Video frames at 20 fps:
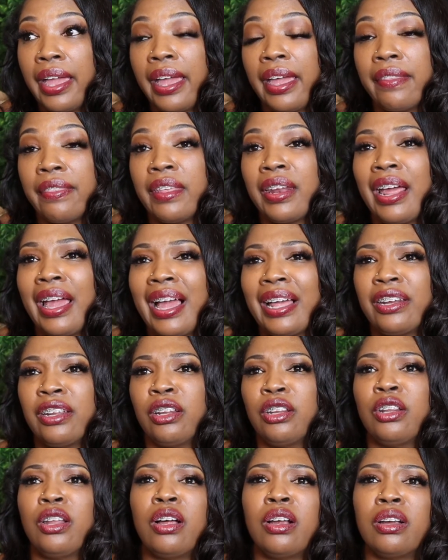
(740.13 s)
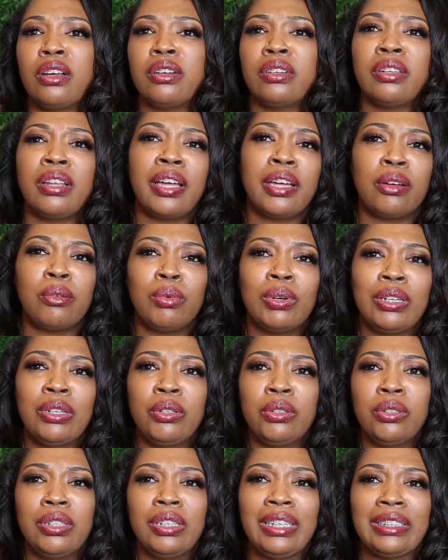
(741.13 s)
And then I had to learn, like,
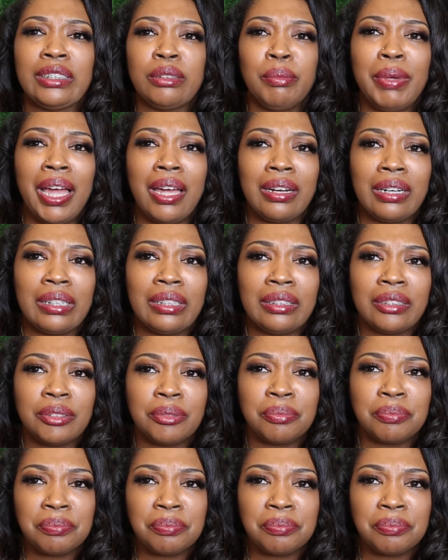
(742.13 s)
what does it matter?